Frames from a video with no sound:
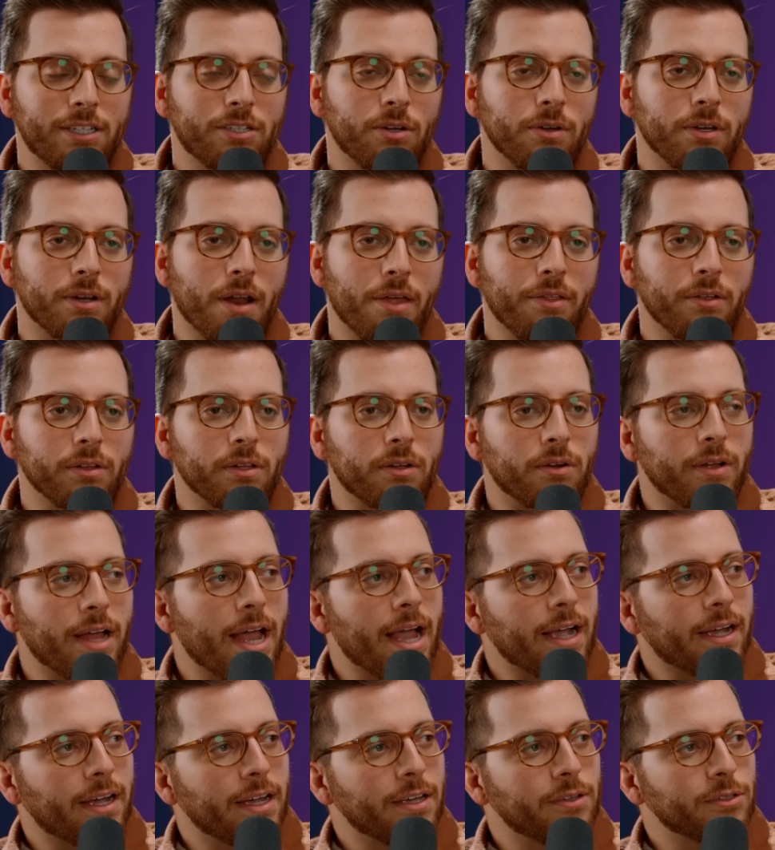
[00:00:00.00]
I tell you another little
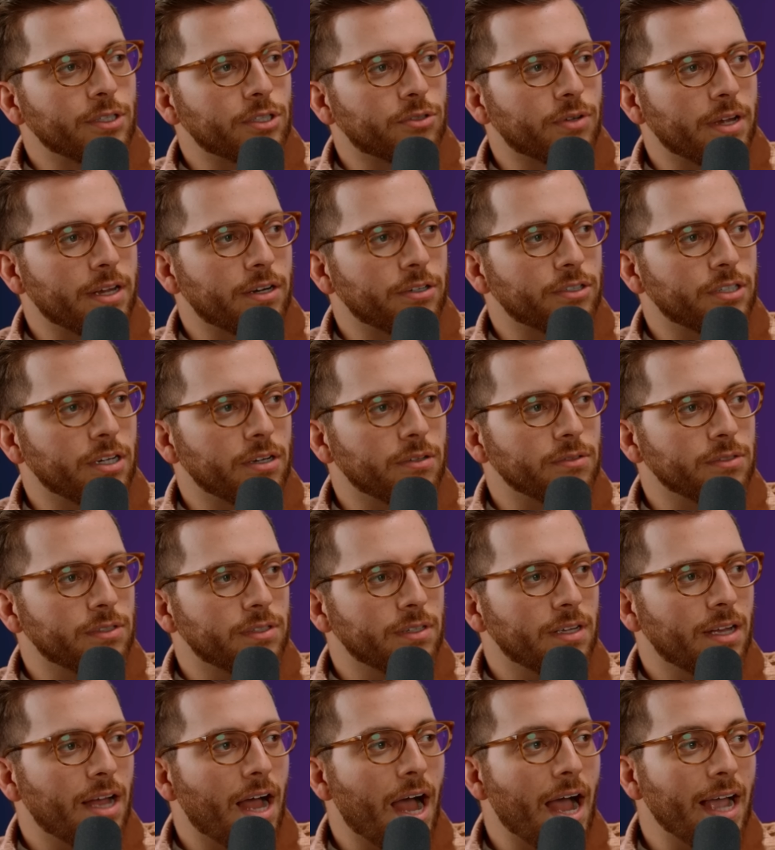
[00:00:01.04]
hack I use at Trader Joe's?
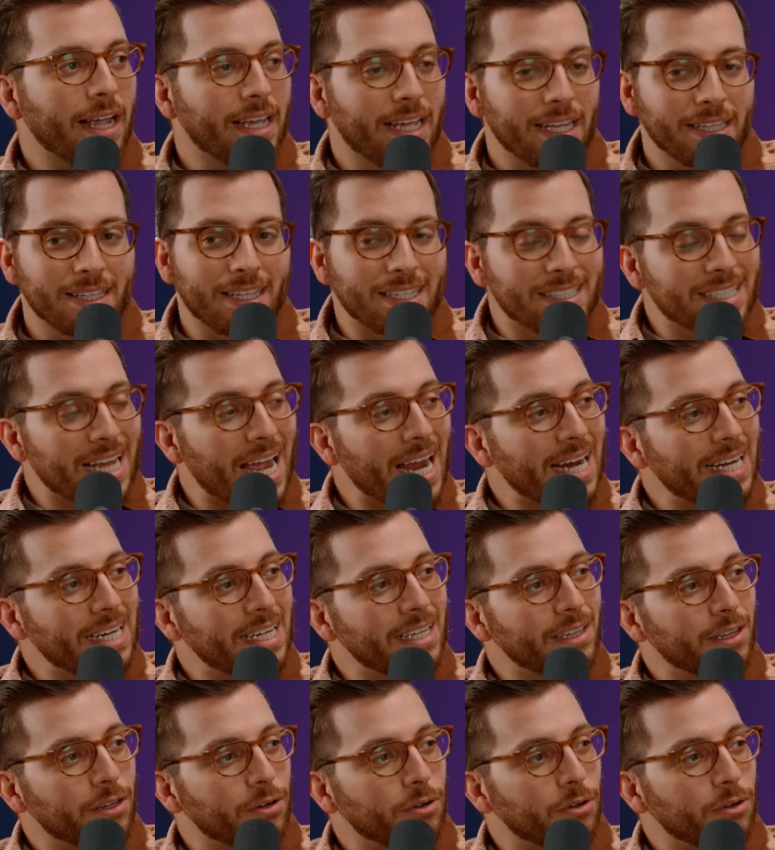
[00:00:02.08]
Sure. I get the tiny